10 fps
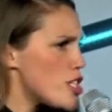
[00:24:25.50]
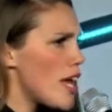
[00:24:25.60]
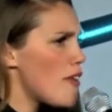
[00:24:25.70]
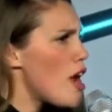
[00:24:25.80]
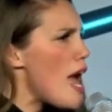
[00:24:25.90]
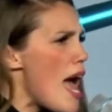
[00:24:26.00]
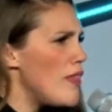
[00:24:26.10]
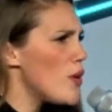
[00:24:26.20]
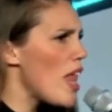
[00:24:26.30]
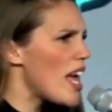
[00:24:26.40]
together, and
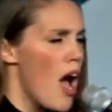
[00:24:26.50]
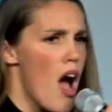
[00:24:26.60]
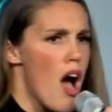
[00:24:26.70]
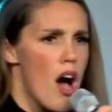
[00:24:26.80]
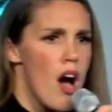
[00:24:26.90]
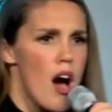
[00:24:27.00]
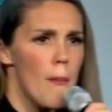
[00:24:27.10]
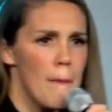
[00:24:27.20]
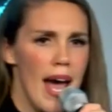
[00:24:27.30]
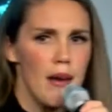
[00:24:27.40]
they were like,
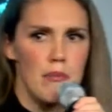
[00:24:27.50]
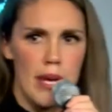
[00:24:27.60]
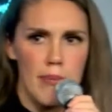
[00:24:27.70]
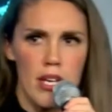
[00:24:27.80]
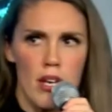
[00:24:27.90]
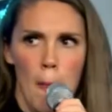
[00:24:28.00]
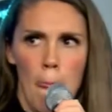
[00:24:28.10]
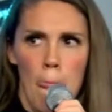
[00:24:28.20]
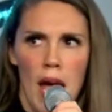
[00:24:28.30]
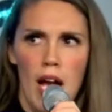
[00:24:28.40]
man, maybe
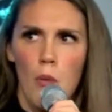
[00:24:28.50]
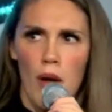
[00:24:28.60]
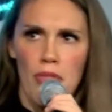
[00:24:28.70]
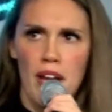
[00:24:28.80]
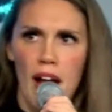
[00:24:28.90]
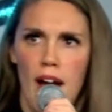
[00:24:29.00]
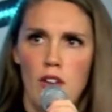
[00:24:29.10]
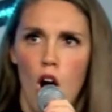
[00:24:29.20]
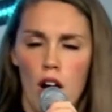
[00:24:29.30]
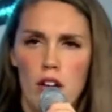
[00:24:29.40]
one thing I have a
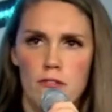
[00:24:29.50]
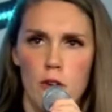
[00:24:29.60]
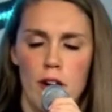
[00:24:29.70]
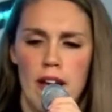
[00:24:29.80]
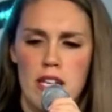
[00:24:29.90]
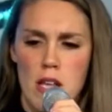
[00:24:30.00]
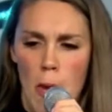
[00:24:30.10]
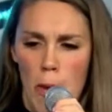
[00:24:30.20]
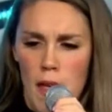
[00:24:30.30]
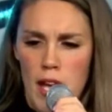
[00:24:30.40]
heart for is
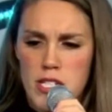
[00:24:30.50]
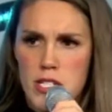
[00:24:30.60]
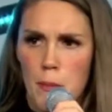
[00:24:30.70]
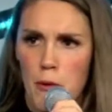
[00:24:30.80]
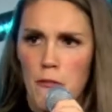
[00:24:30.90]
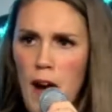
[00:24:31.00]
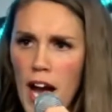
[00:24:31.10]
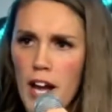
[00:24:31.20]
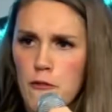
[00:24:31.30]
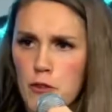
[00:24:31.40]
to
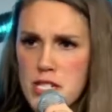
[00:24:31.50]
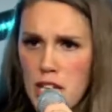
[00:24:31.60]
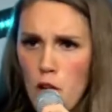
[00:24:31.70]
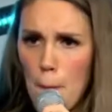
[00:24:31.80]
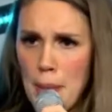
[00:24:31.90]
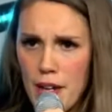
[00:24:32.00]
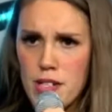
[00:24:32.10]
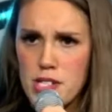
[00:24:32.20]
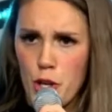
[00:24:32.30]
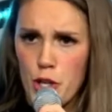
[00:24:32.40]
provide for single
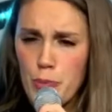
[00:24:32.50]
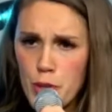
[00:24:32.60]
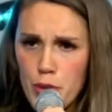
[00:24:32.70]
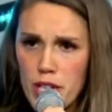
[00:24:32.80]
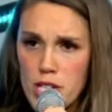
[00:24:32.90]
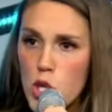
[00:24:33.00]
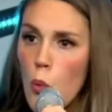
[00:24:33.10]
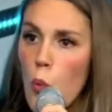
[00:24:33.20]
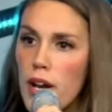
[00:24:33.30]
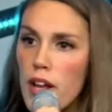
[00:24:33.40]
parents in our community. So
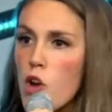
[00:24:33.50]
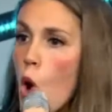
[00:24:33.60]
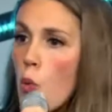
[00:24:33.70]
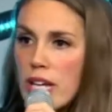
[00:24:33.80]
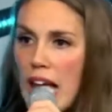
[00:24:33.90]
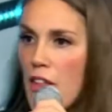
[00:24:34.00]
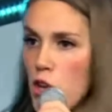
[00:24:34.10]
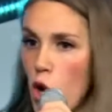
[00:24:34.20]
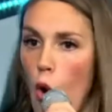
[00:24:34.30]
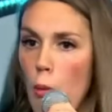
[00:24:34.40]
what if we gathered
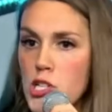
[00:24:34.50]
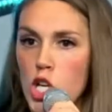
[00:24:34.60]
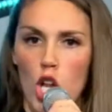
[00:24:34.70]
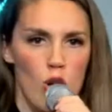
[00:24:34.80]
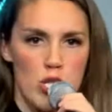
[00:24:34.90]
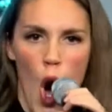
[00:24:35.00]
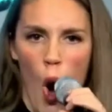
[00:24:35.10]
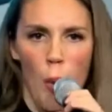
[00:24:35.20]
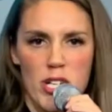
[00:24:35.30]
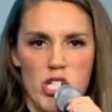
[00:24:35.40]
a whole bunch of clothes,
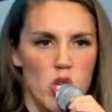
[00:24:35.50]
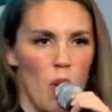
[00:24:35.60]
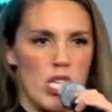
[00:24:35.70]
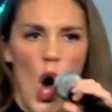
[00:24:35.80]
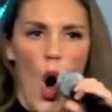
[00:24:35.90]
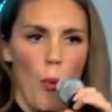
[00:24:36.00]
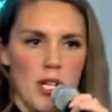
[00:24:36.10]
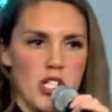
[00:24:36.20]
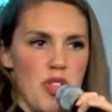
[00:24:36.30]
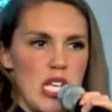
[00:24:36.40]
whole bunch of toys, whole
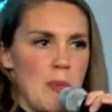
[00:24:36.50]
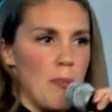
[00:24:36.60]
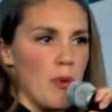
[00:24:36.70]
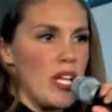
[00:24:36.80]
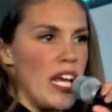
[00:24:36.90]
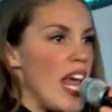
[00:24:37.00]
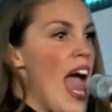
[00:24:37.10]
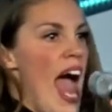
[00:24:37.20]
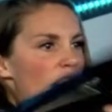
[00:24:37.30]
bunch of things people need, had